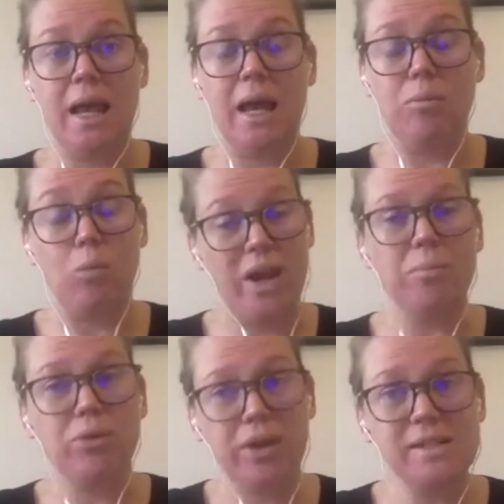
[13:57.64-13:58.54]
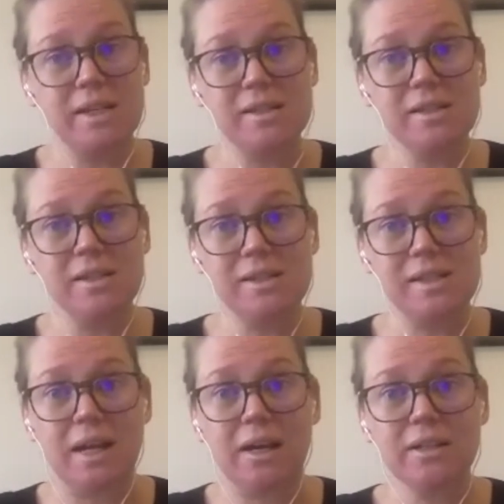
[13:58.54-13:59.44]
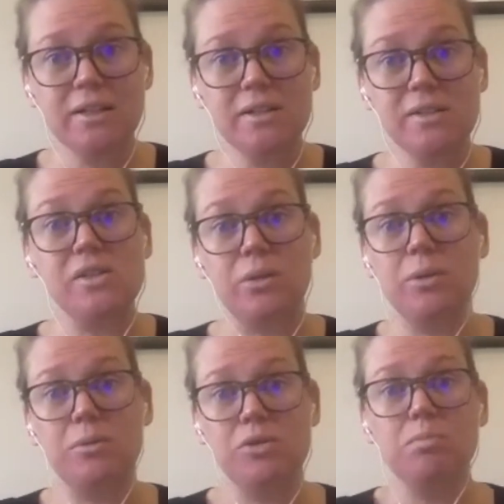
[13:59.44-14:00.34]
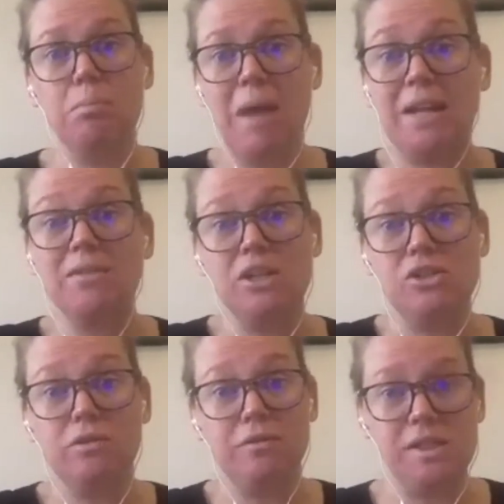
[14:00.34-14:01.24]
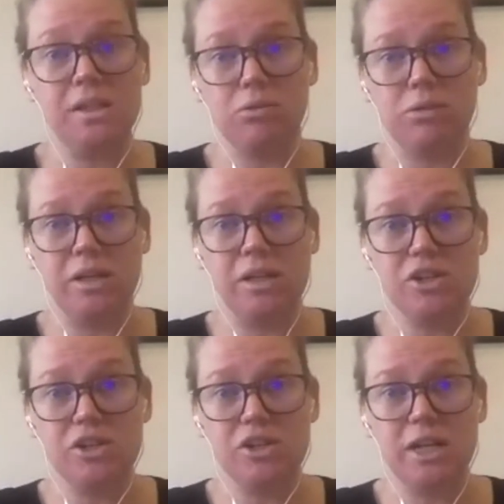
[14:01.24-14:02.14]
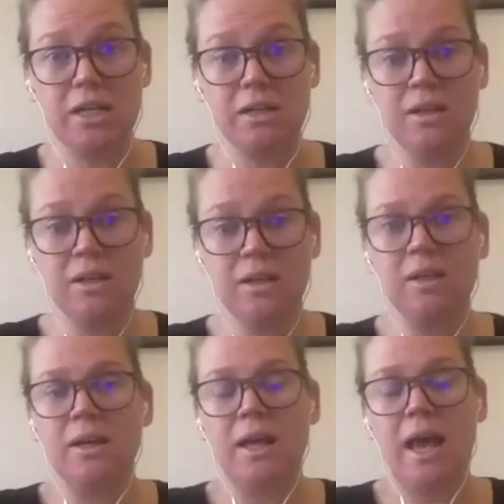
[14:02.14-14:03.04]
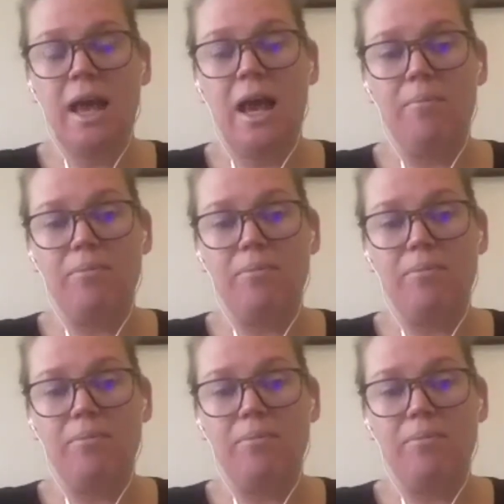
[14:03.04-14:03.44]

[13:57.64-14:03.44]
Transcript: when pre-season started. So we would mainly do physical conditioning and